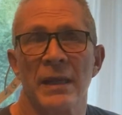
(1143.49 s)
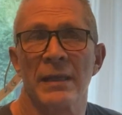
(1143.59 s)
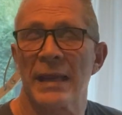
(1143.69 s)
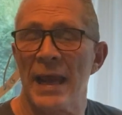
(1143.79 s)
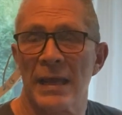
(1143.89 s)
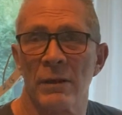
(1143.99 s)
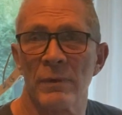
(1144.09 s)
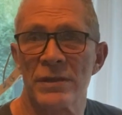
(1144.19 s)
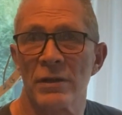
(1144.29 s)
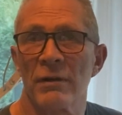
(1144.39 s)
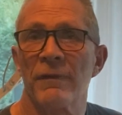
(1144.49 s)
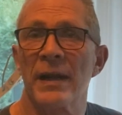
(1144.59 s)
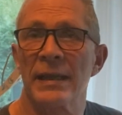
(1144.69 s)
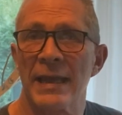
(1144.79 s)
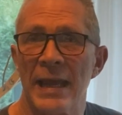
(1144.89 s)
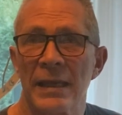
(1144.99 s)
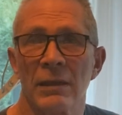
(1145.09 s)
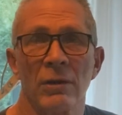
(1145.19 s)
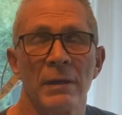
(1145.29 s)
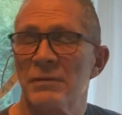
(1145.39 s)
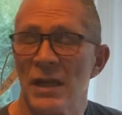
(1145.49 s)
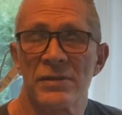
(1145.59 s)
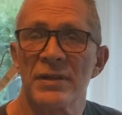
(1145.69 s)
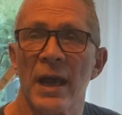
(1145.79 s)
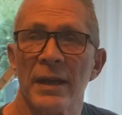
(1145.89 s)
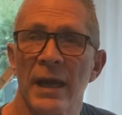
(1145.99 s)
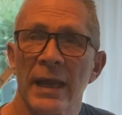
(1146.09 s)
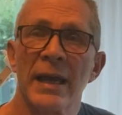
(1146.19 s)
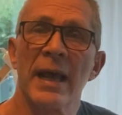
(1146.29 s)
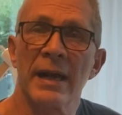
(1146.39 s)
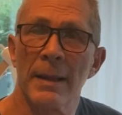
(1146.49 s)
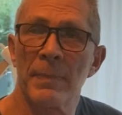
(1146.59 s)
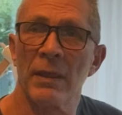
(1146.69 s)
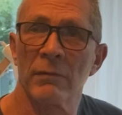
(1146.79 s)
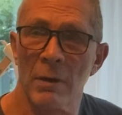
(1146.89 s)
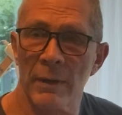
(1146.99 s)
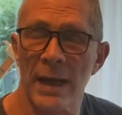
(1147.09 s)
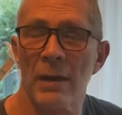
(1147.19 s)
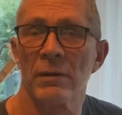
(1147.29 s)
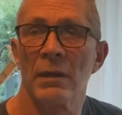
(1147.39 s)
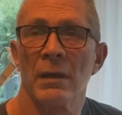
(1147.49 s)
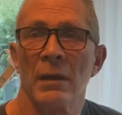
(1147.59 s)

It can't get recertified. It can't get looked. It's done. I cut it up and throw it out.